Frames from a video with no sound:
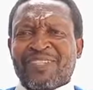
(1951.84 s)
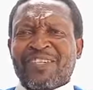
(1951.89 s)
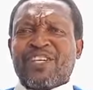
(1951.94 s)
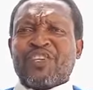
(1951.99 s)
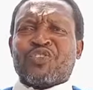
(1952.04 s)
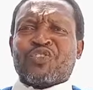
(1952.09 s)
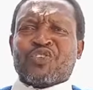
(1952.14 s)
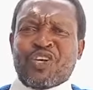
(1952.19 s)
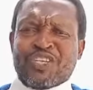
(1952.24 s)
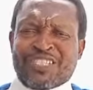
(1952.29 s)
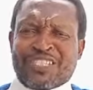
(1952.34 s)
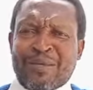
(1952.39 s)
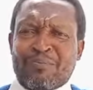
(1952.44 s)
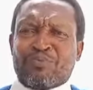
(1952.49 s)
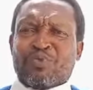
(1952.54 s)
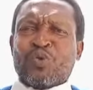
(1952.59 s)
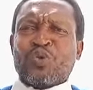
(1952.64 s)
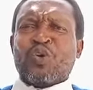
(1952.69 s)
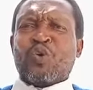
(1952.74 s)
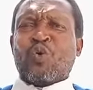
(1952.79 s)
You trust them
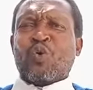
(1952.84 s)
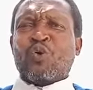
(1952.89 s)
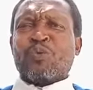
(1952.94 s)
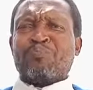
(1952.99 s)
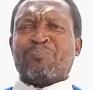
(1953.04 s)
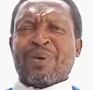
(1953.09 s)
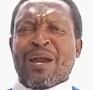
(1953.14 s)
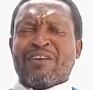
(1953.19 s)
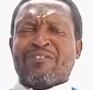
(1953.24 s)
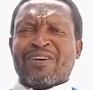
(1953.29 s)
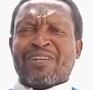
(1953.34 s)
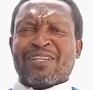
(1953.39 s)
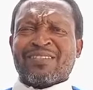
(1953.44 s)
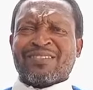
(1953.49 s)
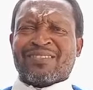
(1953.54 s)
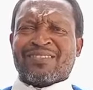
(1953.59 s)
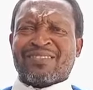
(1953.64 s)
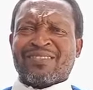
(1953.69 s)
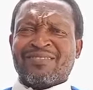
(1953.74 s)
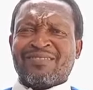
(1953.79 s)
to your own
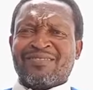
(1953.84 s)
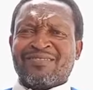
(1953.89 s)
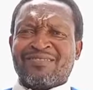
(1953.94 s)
perils.